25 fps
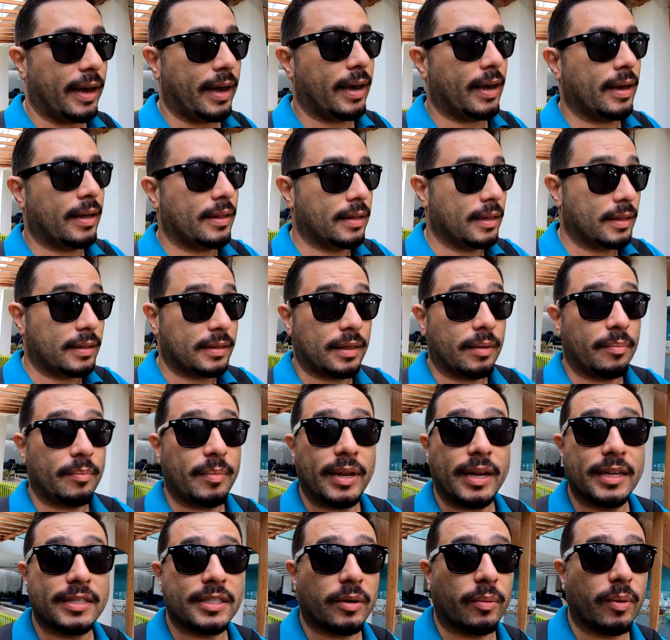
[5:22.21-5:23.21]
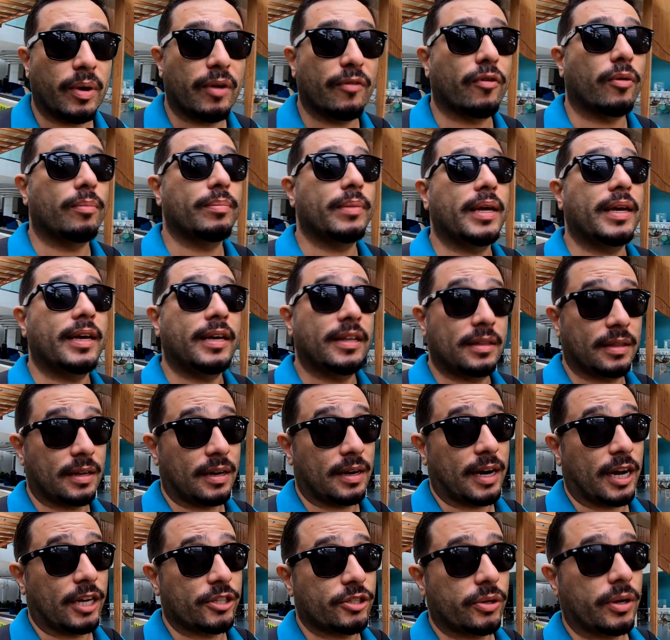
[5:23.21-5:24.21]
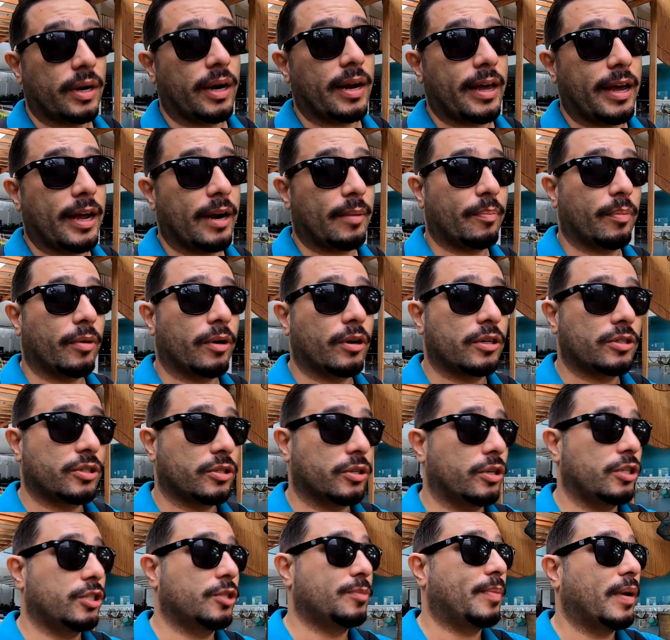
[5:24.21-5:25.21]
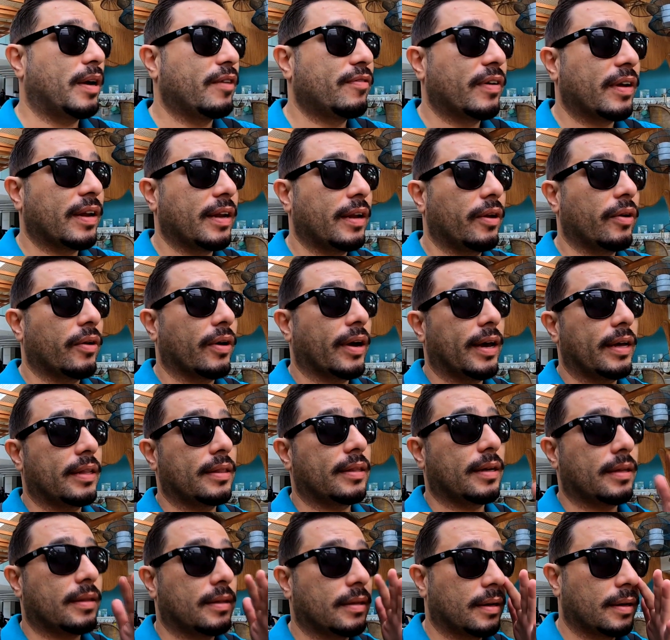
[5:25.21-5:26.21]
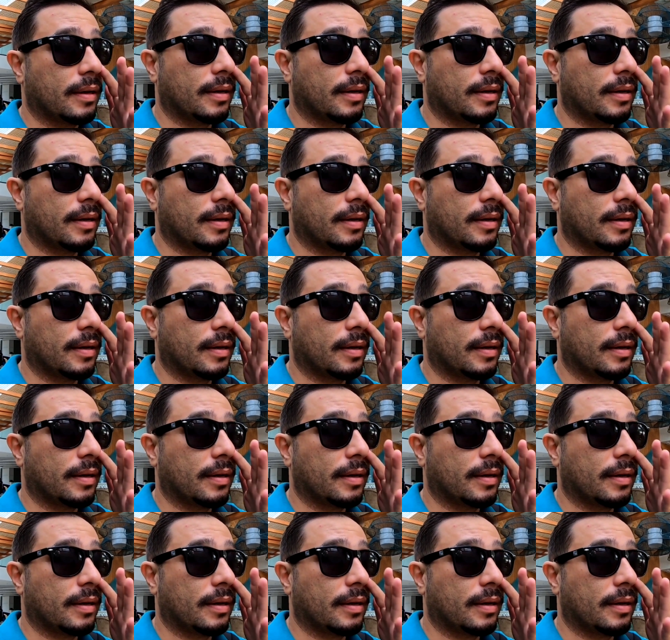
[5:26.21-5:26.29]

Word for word: and 10 minutes away from the international airport, so it's perfectly located.